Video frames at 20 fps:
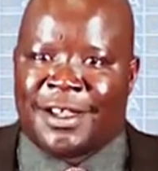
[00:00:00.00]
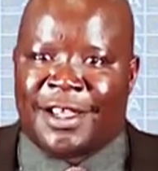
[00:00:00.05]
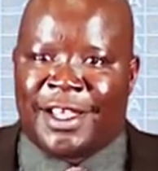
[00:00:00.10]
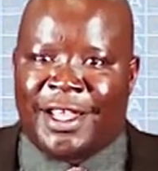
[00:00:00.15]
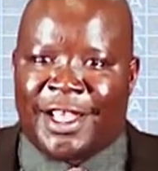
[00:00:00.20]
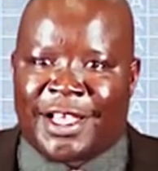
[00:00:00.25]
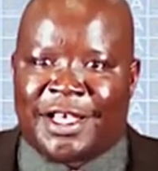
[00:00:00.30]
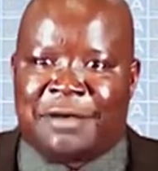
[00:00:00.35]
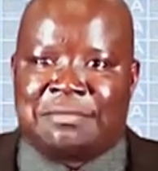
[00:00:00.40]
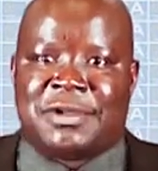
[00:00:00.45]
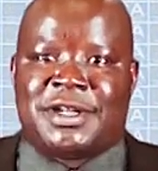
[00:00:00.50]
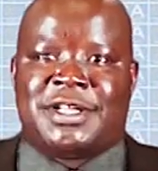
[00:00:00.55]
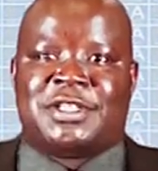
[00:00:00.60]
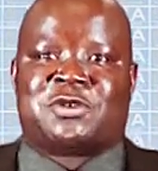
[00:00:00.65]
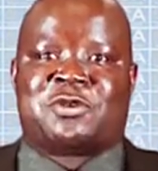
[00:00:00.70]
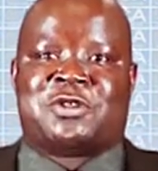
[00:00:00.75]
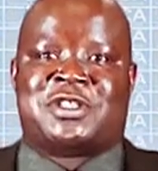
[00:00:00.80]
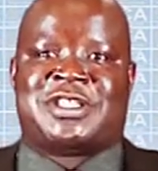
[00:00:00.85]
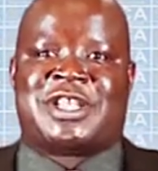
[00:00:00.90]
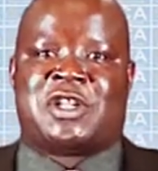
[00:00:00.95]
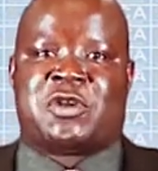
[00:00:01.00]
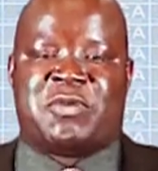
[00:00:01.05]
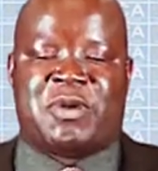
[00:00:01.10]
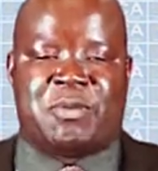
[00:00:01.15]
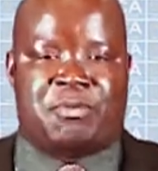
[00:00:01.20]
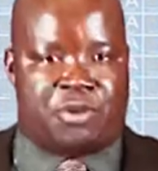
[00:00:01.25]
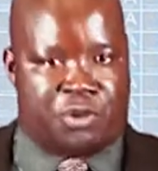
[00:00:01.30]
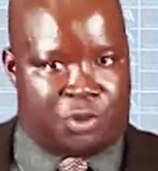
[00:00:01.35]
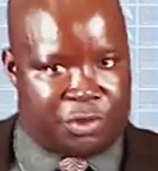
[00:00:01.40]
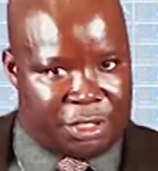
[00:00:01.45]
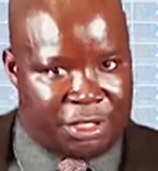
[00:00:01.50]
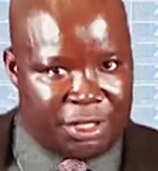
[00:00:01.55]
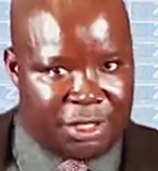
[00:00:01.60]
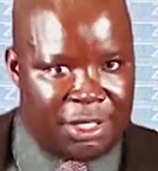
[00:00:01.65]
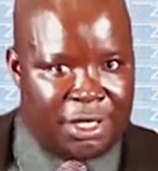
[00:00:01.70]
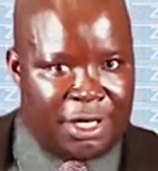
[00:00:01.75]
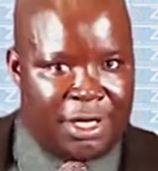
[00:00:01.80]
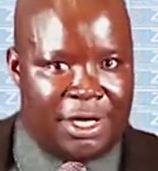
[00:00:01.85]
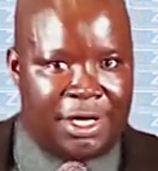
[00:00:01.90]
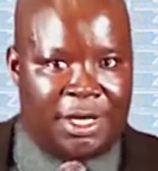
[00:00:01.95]
A company is considered to be born
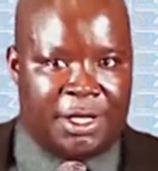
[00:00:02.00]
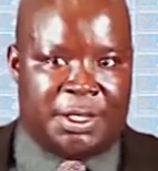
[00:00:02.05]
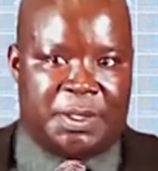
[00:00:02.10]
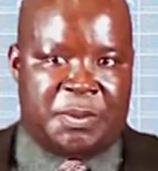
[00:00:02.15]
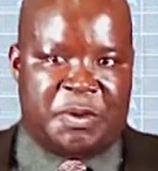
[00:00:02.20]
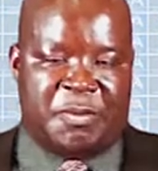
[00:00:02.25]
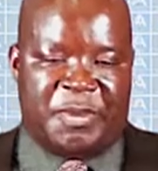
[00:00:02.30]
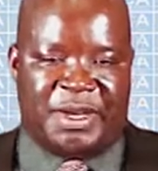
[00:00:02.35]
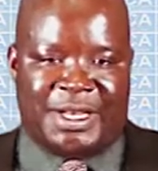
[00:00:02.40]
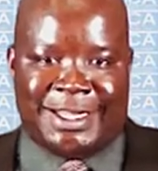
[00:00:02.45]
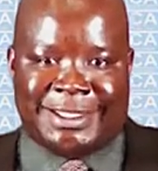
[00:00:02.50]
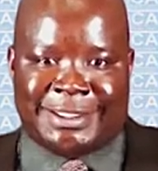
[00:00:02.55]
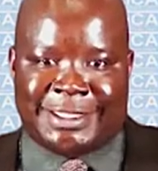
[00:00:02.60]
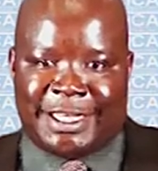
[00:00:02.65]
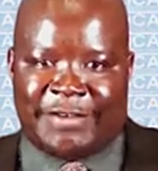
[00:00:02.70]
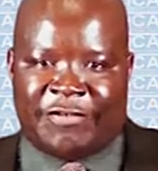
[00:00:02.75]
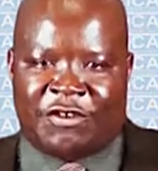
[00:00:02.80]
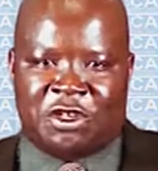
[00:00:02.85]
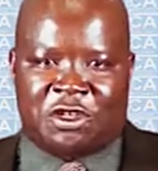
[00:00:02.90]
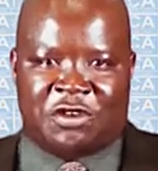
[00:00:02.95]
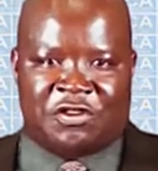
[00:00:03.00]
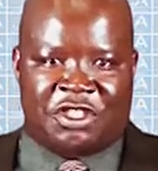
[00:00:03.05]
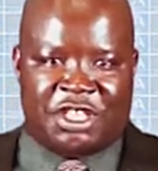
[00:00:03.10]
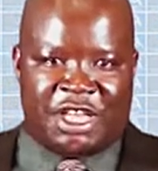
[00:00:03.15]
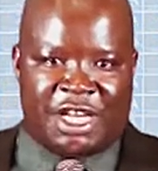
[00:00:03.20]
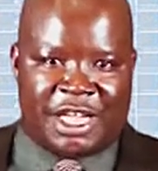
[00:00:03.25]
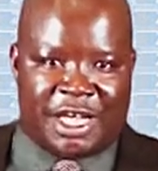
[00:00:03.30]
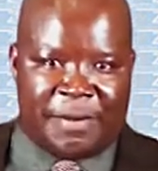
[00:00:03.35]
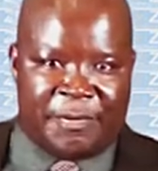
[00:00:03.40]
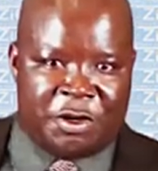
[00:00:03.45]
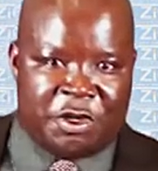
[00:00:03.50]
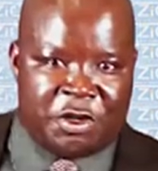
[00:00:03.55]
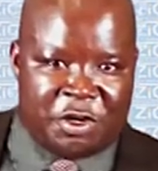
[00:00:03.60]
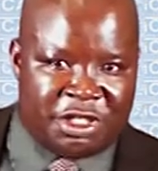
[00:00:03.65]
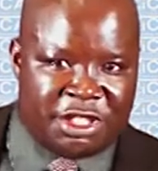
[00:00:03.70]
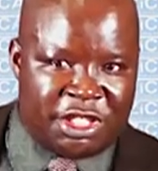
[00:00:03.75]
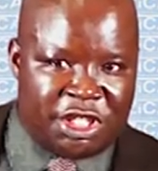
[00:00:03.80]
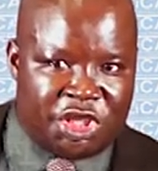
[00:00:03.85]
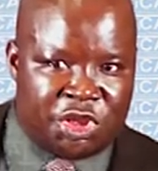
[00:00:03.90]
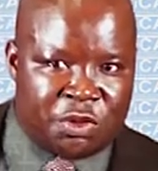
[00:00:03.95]
the moment a certificate of share capital
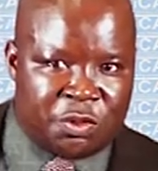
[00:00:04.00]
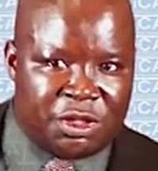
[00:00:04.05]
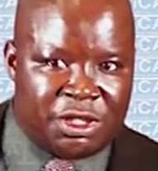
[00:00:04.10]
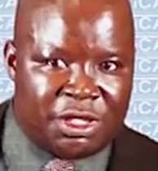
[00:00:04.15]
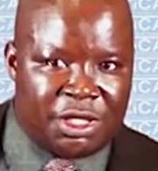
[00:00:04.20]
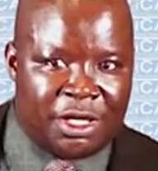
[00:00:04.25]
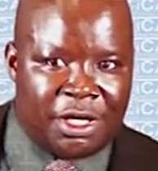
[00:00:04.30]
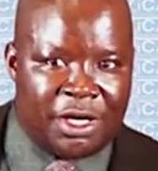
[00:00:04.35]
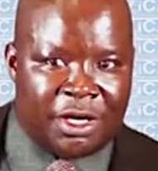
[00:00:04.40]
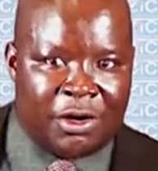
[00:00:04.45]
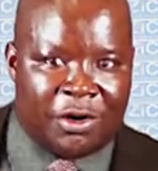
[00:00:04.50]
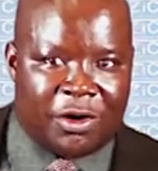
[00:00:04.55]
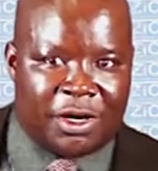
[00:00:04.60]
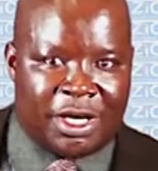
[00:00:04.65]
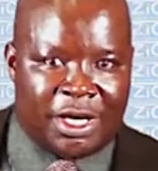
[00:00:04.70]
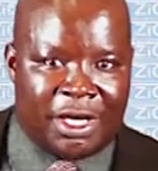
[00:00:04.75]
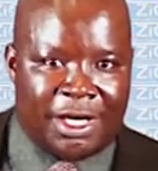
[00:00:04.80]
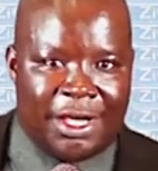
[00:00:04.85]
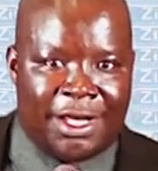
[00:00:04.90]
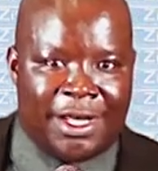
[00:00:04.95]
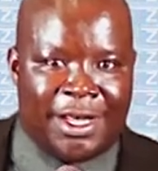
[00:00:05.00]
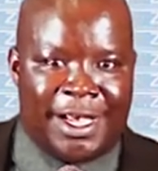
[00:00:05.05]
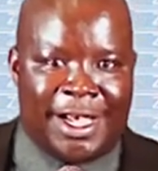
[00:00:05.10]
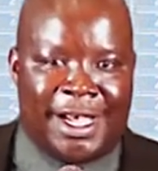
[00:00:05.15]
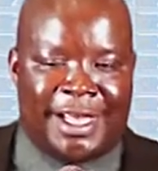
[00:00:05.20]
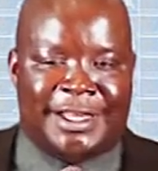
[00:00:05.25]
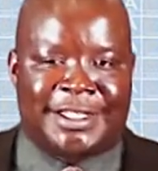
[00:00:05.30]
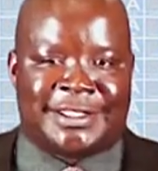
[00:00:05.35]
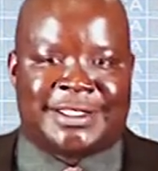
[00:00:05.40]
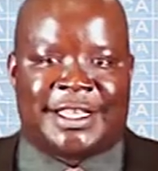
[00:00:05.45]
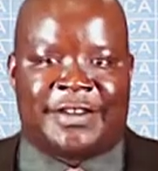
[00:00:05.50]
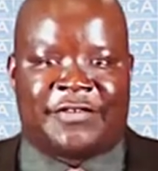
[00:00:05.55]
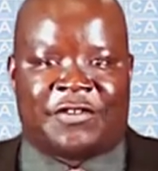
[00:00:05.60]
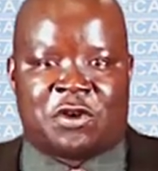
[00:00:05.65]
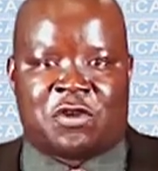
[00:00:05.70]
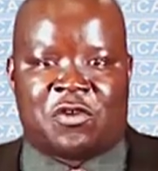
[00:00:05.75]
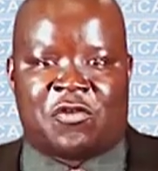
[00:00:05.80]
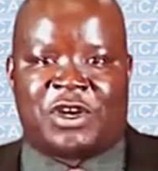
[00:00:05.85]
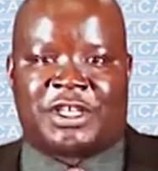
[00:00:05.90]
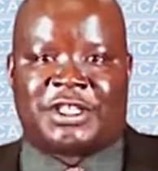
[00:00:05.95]
is issued, okay? And a
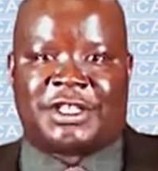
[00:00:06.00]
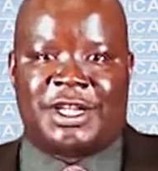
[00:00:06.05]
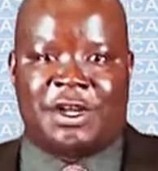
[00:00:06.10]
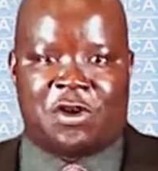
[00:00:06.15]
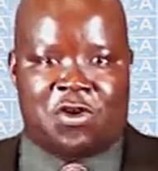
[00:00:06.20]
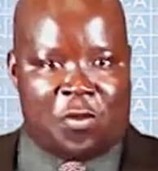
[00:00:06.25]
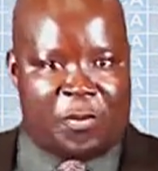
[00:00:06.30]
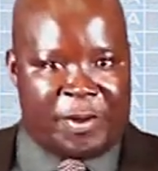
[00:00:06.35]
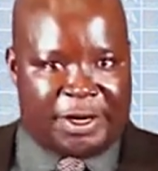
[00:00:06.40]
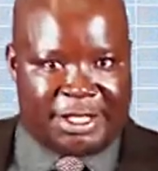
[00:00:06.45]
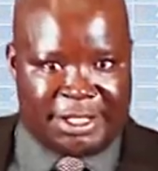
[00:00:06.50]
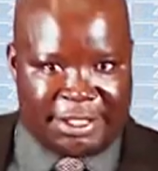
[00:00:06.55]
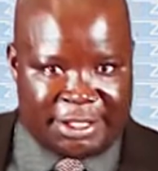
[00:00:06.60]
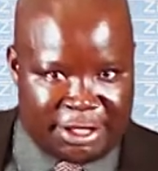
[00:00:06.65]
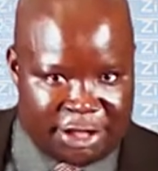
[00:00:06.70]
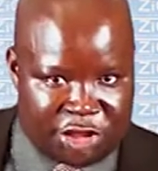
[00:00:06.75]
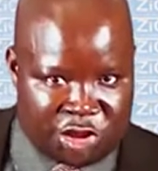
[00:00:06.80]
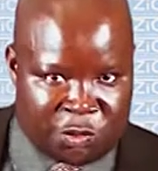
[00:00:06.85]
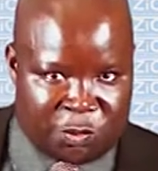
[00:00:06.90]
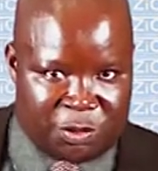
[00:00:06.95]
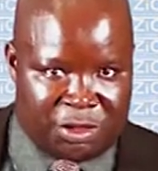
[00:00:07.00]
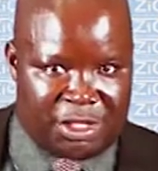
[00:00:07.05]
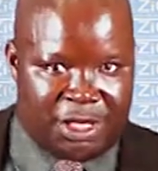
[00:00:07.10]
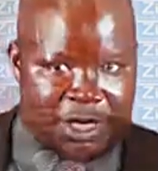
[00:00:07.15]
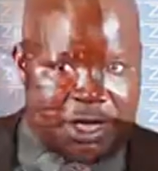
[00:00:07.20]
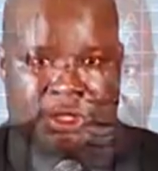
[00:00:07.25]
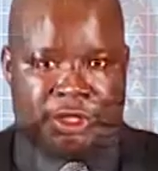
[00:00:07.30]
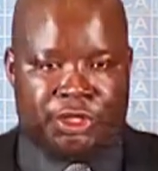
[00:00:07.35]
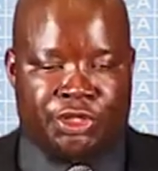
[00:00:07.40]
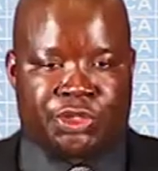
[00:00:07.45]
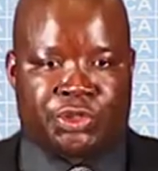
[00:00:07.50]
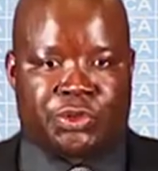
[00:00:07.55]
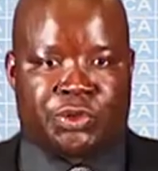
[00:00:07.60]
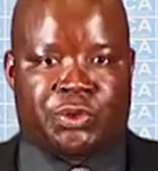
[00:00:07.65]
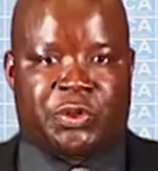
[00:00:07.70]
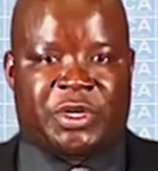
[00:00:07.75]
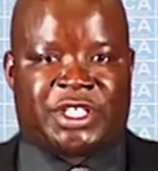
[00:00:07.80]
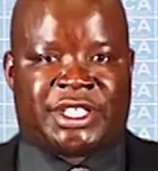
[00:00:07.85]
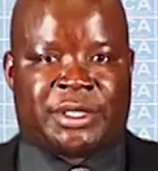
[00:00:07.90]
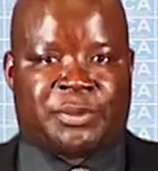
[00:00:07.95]
certificate of what? Incorporation is issued. So
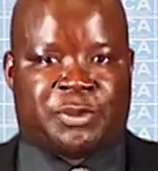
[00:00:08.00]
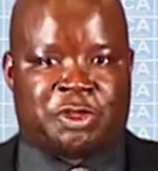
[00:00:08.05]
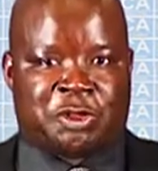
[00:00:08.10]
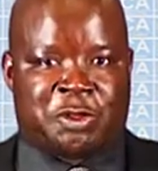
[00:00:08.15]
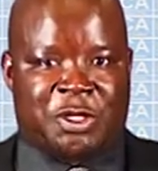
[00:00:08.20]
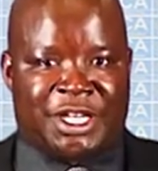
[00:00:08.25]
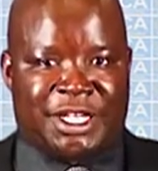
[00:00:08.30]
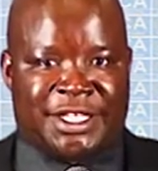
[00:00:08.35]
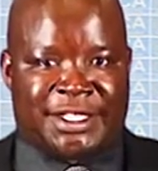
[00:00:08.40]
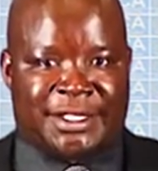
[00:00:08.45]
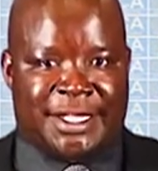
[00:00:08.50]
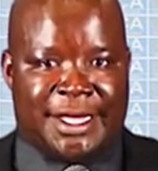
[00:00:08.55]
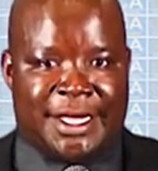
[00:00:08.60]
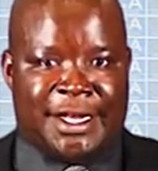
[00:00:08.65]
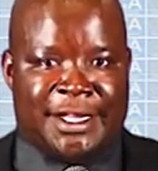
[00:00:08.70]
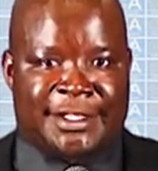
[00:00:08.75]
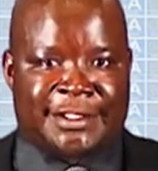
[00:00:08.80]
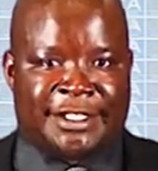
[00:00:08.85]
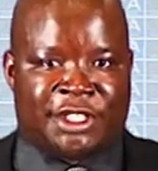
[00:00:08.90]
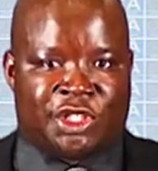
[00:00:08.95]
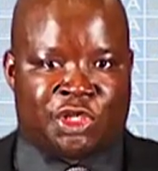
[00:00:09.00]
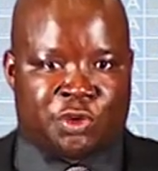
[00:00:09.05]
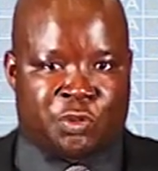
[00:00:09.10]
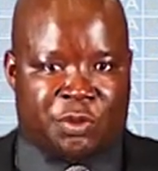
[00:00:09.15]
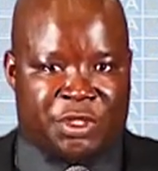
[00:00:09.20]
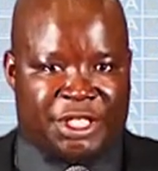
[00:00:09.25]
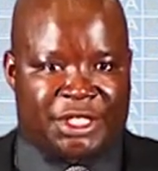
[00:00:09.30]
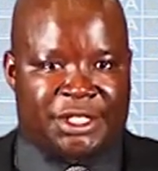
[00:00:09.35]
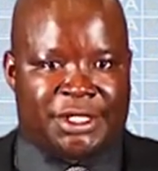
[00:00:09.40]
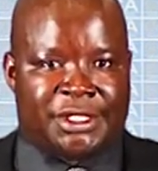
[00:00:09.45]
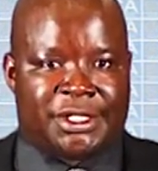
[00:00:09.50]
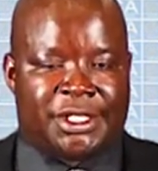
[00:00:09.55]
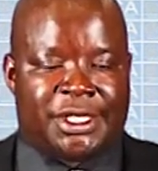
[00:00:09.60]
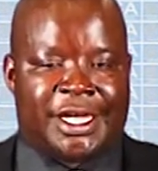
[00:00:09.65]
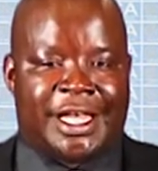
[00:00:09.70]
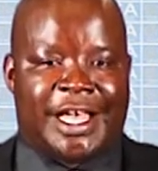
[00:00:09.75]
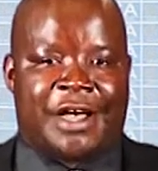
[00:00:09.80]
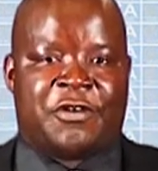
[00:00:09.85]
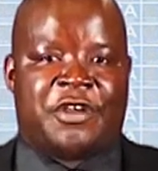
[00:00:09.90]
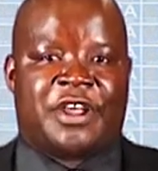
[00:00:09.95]
you are supposed to understand as a student
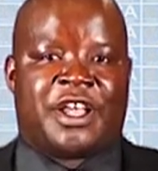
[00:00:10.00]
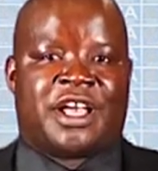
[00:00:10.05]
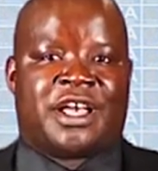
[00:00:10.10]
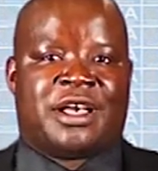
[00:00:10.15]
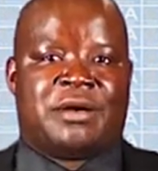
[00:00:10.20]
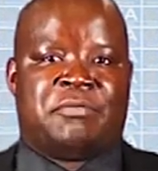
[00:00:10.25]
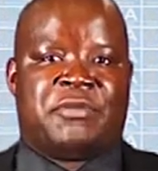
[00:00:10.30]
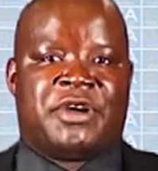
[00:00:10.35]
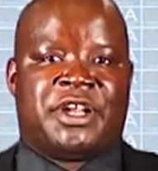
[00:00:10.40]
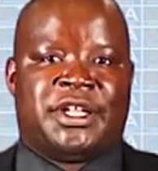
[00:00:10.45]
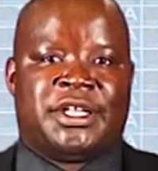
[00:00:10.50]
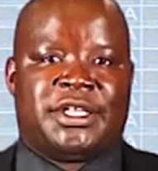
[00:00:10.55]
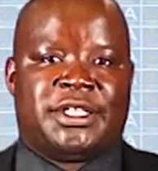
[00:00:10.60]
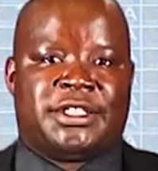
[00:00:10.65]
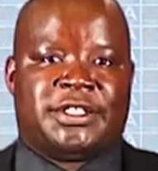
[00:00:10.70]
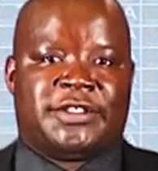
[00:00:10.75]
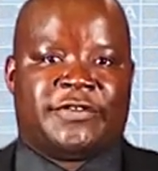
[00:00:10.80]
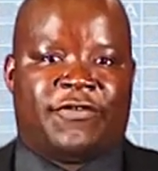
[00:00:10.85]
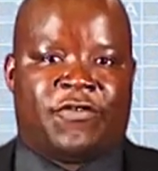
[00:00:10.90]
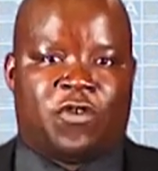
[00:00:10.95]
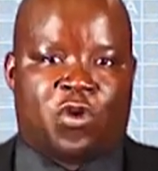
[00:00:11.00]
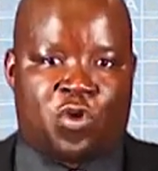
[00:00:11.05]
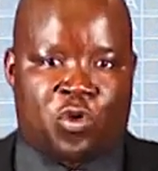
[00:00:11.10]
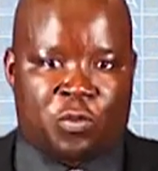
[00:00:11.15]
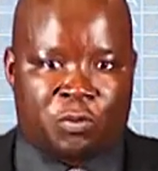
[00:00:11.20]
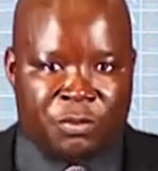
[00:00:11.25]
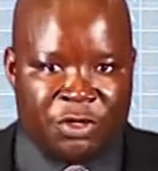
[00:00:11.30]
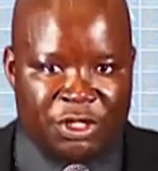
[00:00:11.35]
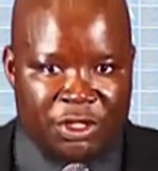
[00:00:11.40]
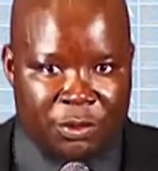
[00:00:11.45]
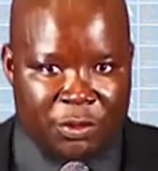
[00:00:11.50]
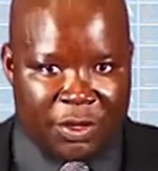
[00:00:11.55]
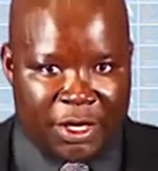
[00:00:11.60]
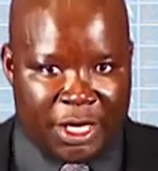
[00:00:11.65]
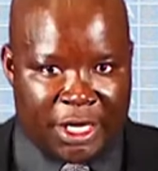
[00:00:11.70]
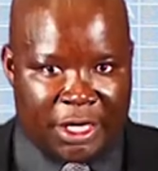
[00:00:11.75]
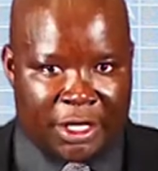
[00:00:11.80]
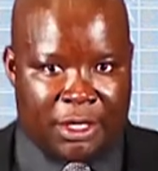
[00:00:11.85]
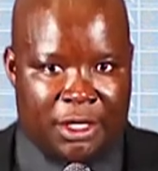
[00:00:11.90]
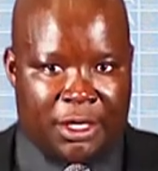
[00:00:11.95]
how a company is formed,
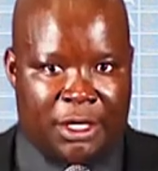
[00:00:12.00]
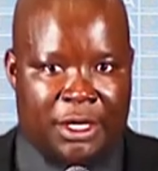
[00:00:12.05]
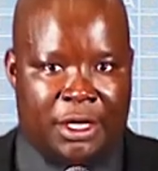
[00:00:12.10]
okay?